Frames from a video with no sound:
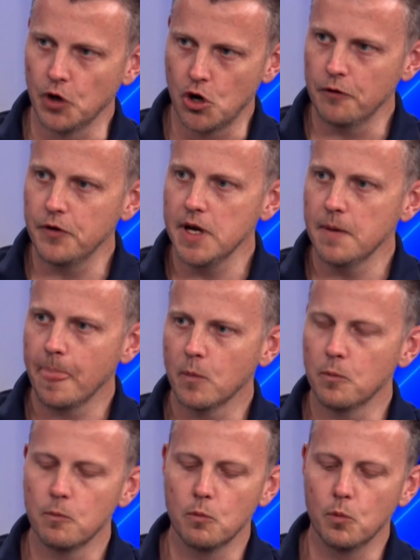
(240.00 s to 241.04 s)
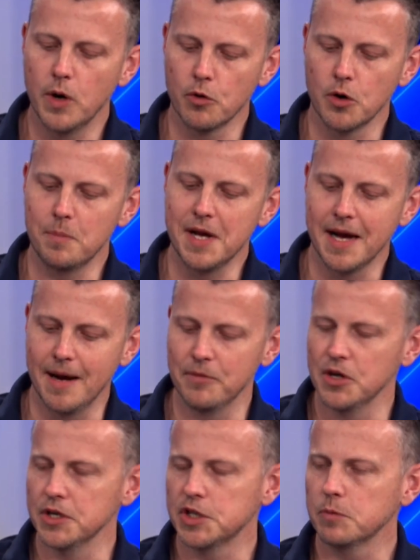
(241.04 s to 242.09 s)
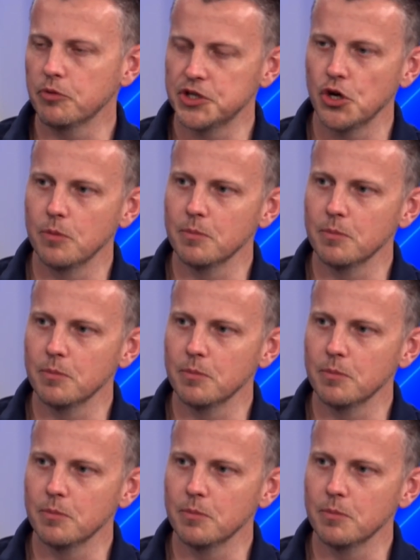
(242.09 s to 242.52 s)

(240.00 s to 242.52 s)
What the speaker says: coffee. We want to become the Nespresso